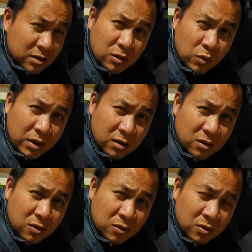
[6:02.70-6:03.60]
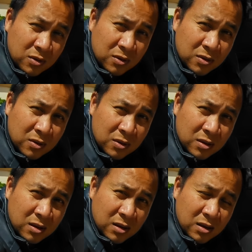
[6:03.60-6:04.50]
the wheel
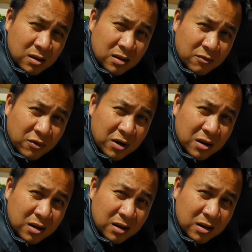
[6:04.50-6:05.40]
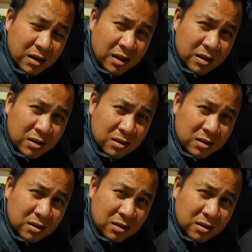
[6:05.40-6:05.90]
on the front, then